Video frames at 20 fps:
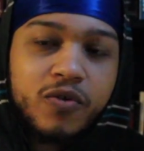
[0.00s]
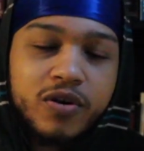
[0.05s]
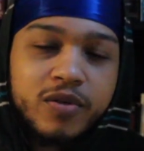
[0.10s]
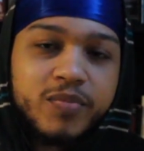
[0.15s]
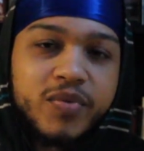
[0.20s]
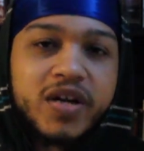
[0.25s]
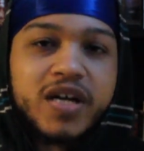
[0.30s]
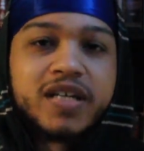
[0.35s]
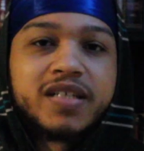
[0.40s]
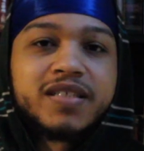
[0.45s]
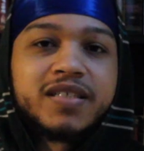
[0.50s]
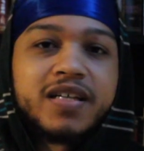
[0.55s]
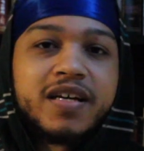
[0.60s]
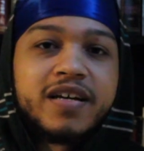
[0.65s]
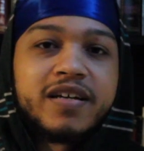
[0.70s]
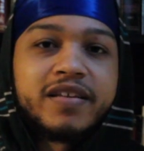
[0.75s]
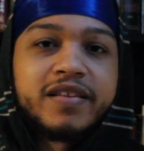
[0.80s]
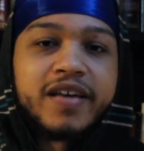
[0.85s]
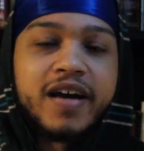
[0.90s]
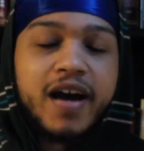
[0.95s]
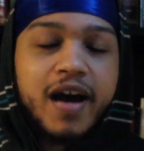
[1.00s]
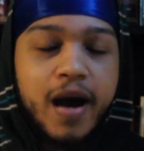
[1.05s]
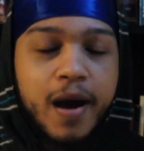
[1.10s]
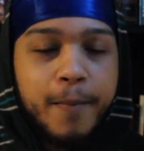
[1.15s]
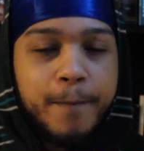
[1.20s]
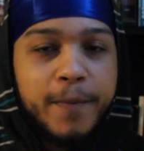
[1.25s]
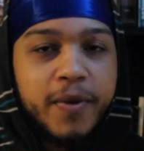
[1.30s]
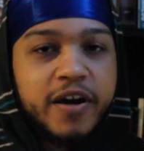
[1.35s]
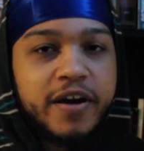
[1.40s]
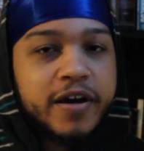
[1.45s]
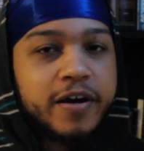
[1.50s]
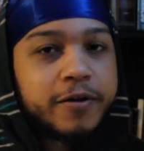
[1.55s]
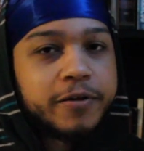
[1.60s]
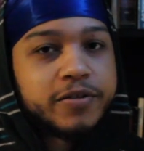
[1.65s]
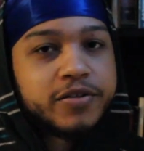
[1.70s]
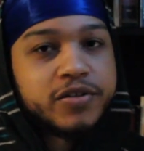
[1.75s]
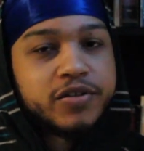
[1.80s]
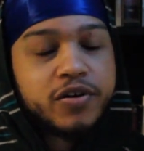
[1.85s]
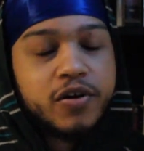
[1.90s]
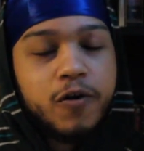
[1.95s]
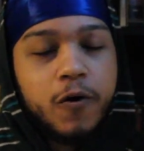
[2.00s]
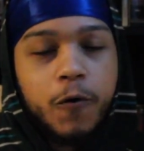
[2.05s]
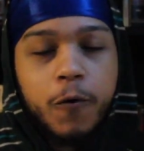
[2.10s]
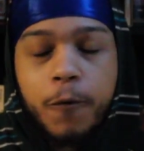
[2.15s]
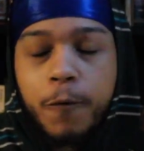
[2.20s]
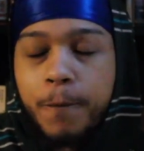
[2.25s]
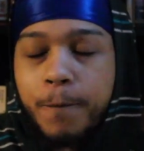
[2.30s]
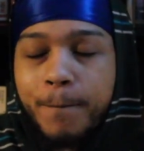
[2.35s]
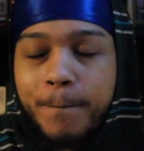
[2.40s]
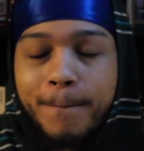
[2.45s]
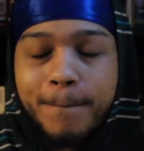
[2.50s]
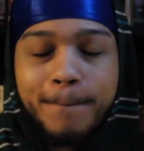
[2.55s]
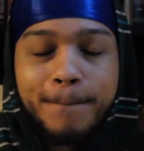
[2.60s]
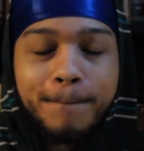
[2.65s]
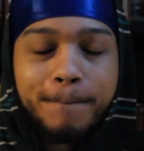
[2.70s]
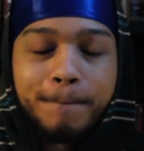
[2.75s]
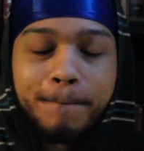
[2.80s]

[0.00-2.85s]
quarterbacks like that, man. So,